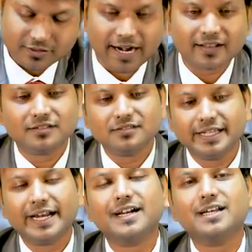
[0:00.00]
and
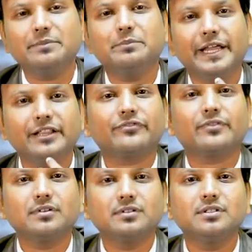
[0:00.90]
directly breathe
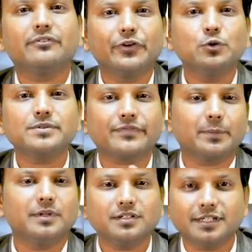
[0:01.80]
the fumes
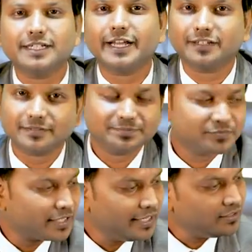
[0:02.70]
from the container,
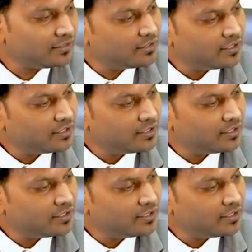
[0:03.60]
right?